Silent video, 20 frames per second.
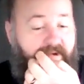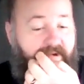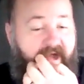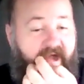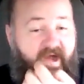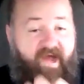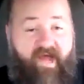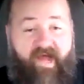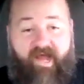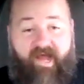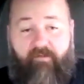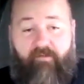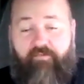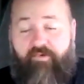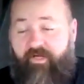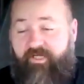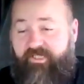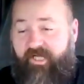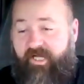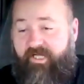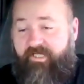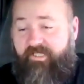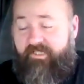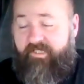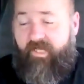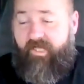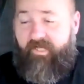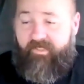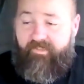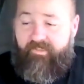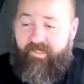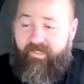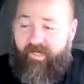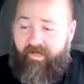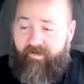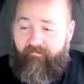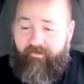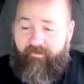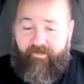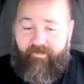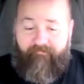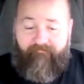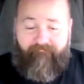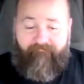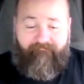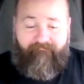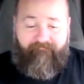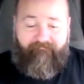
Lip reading: Well, I appreciate you taking time, man.